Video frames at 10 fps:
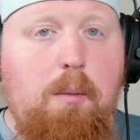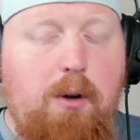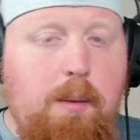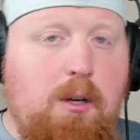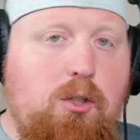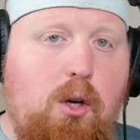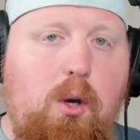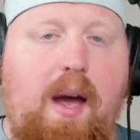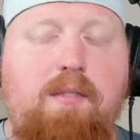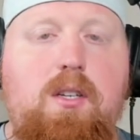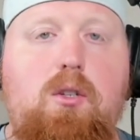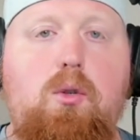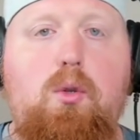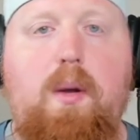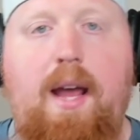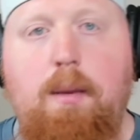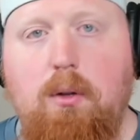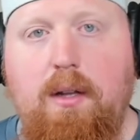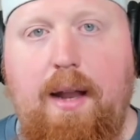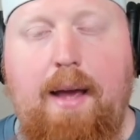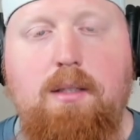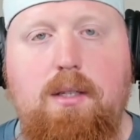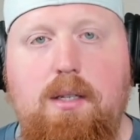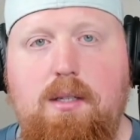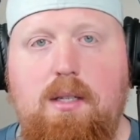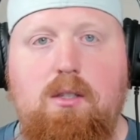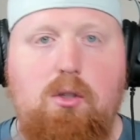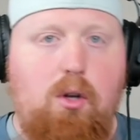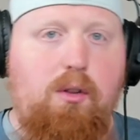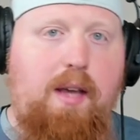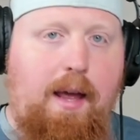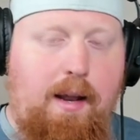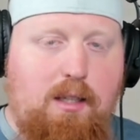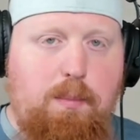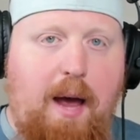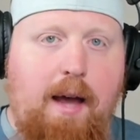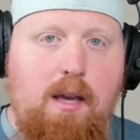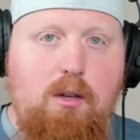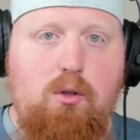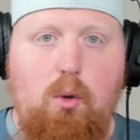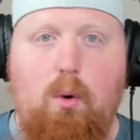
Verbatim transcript: Pretty much all you have to do to enable NX is install the NX package,